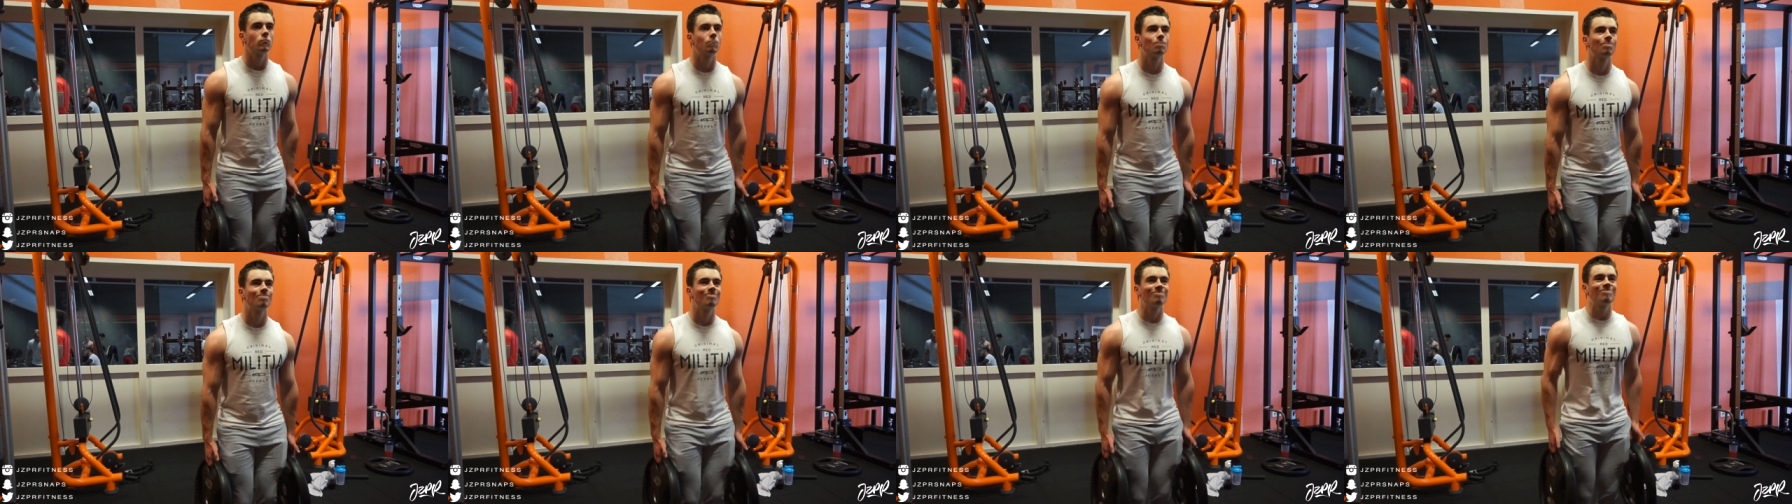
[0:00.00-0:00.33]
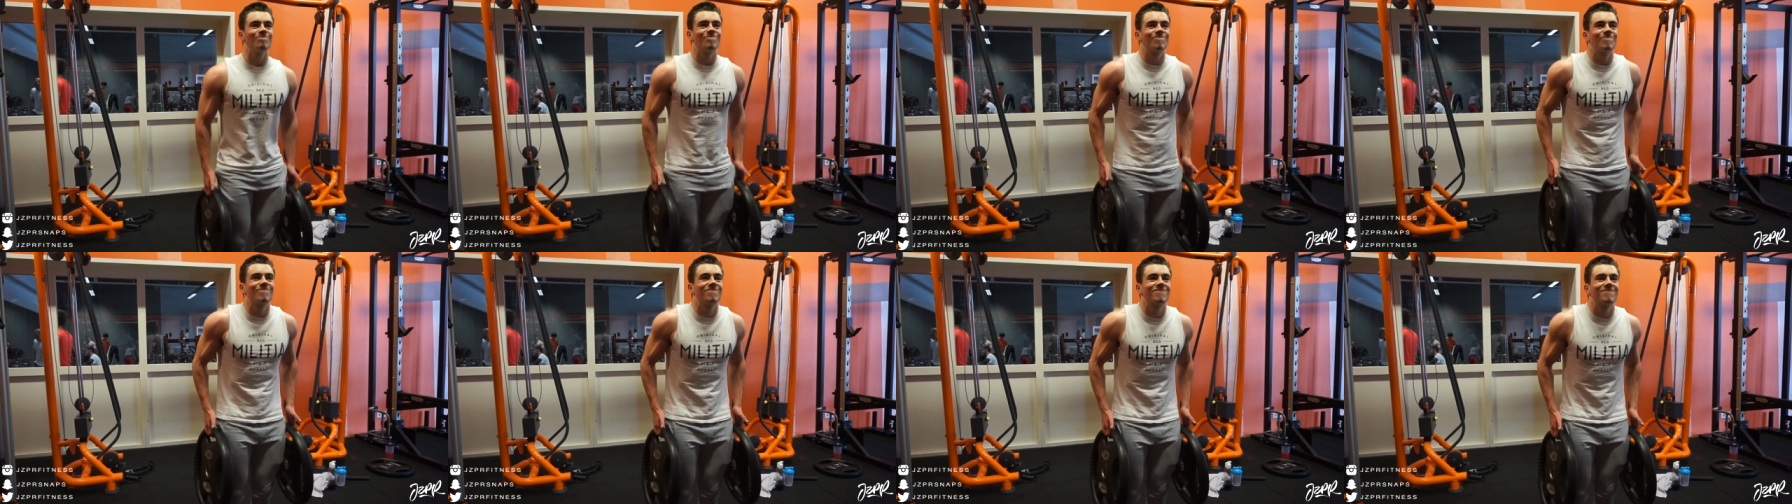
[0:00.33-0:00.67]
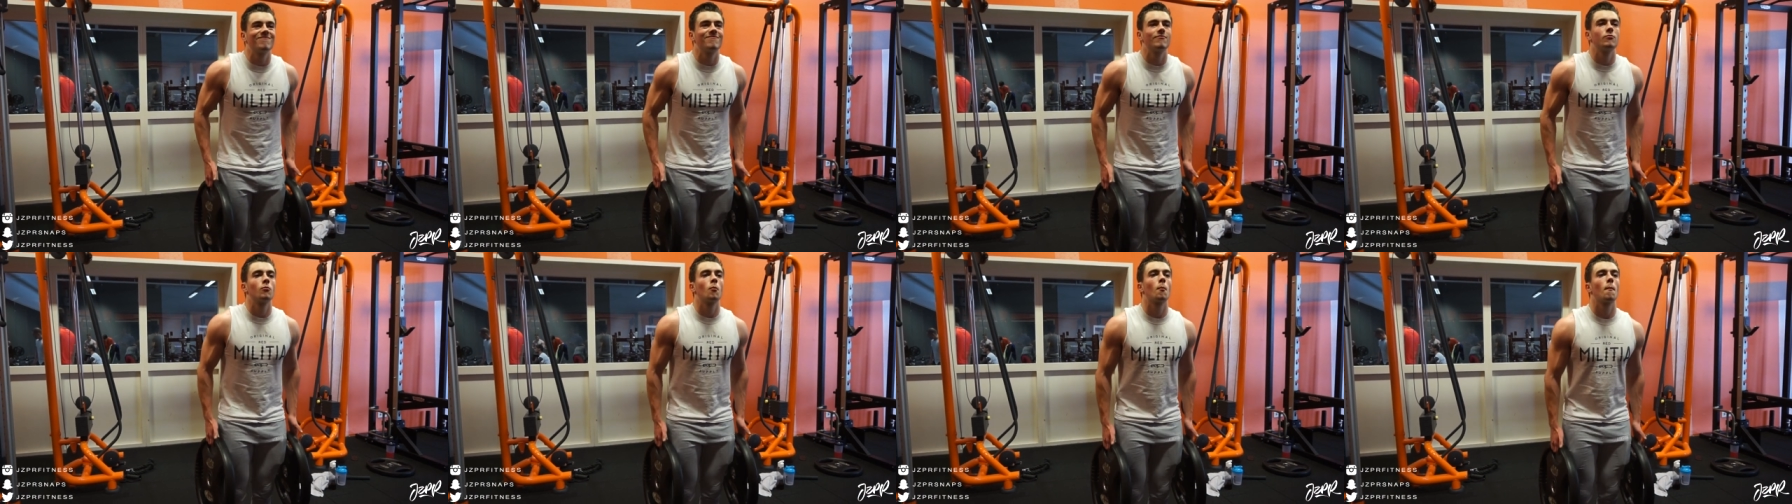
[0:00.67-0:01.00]
to 20
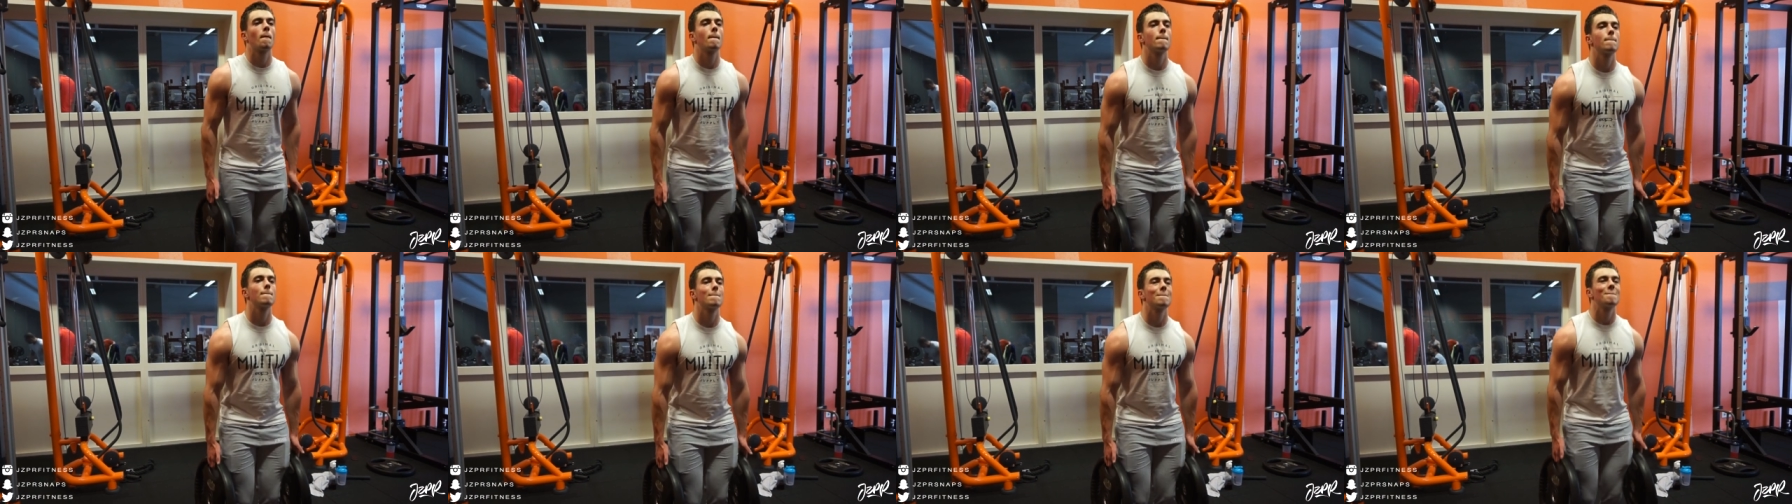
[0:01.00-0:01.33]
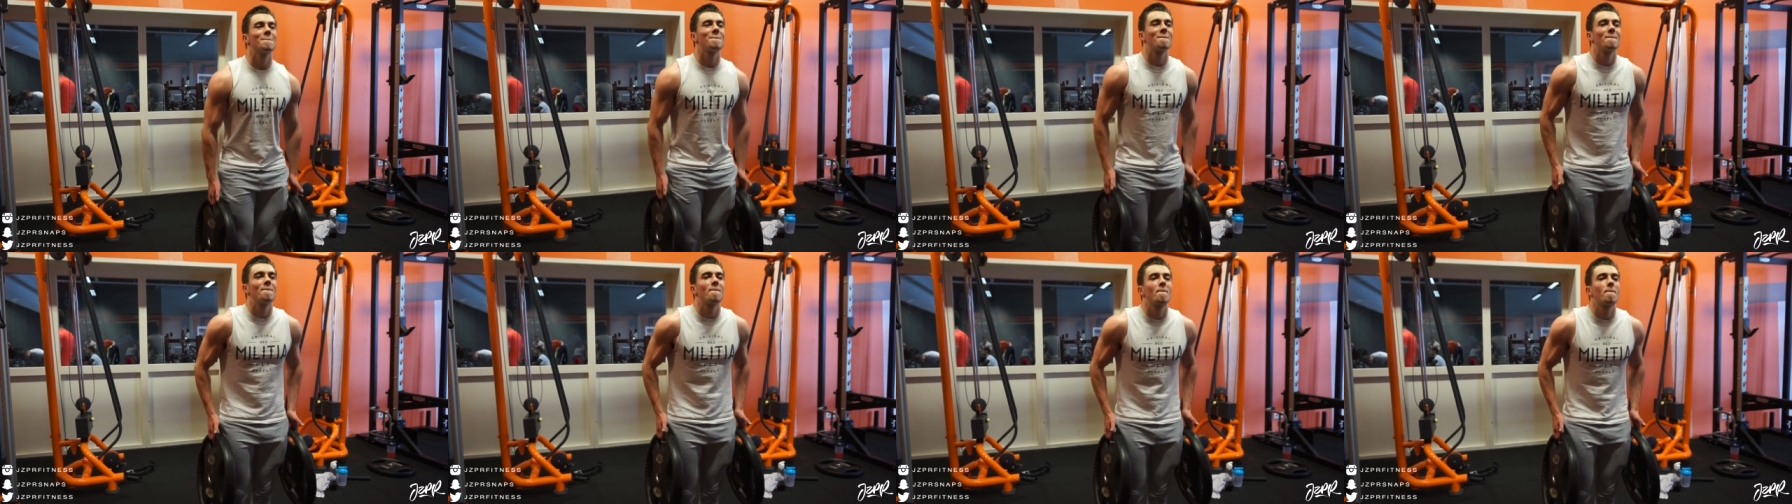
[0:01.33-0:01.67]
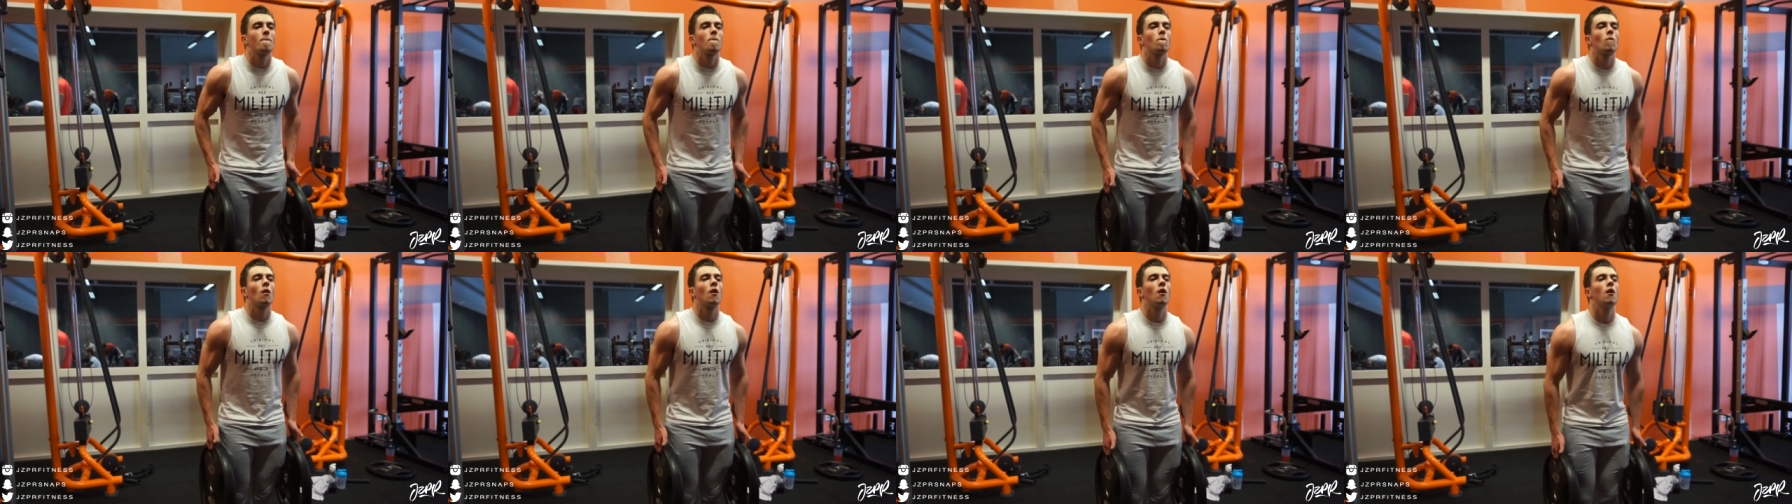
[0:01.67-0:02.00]
repetitions
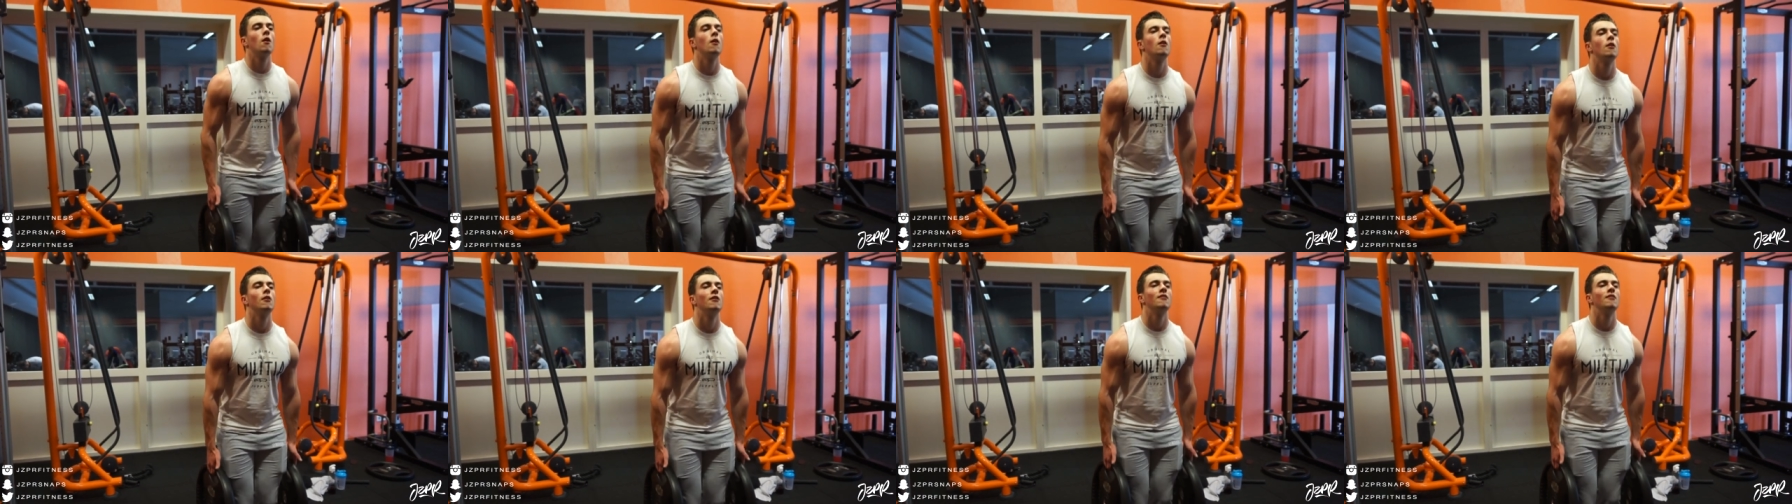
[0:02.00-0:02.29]
each.